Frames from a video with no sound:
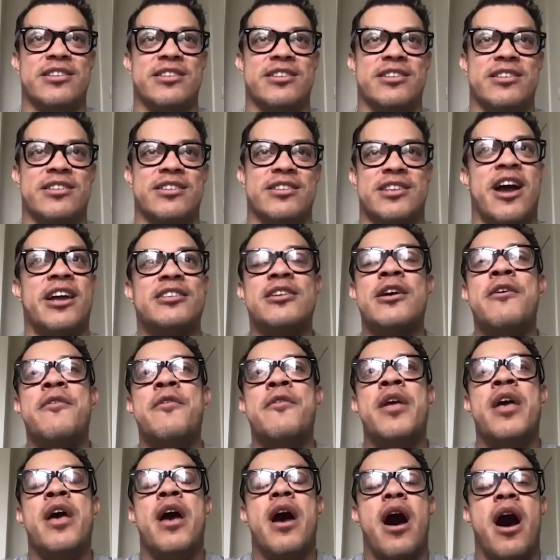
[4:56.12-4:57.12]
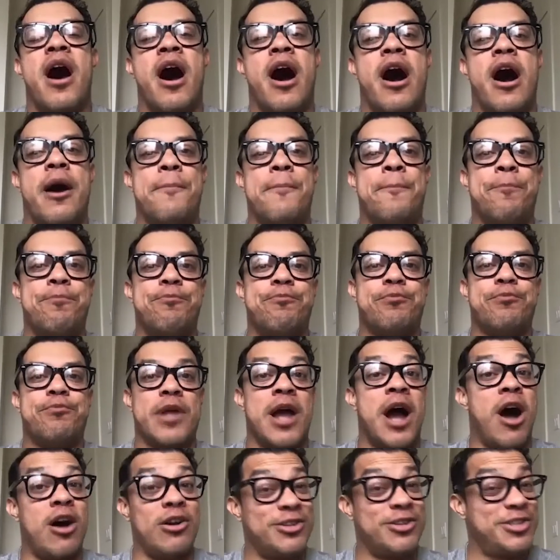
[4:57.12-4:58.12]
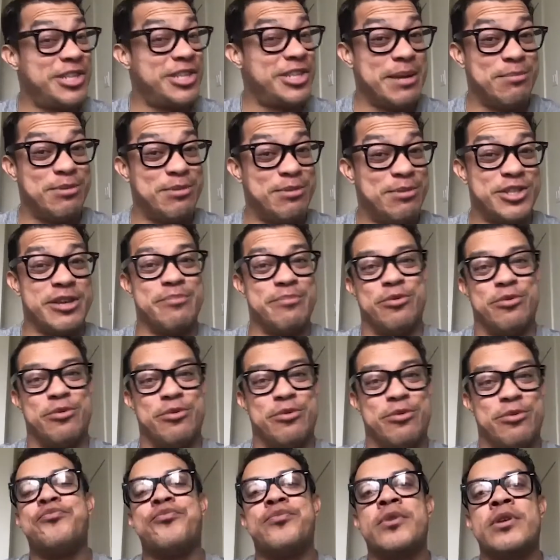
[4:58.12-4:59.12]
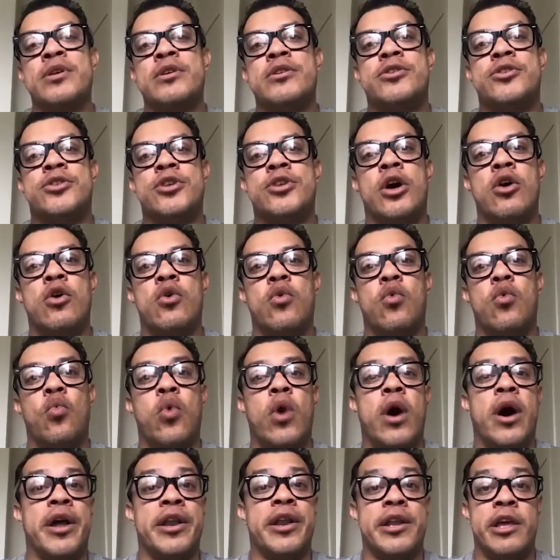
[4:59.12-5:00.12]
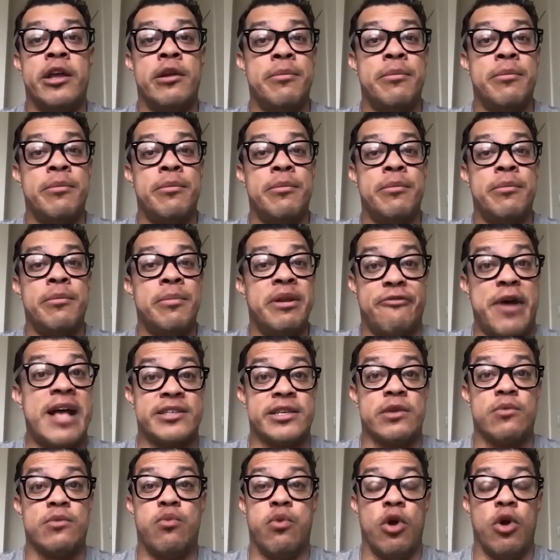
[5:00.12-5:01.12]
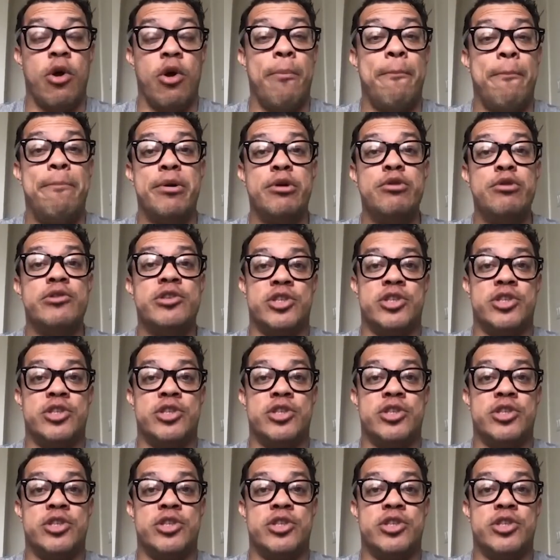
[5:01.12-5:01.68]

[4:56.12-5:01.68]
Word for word: into the science. Um, I'll just keep it simple. So one, intermittent fasting will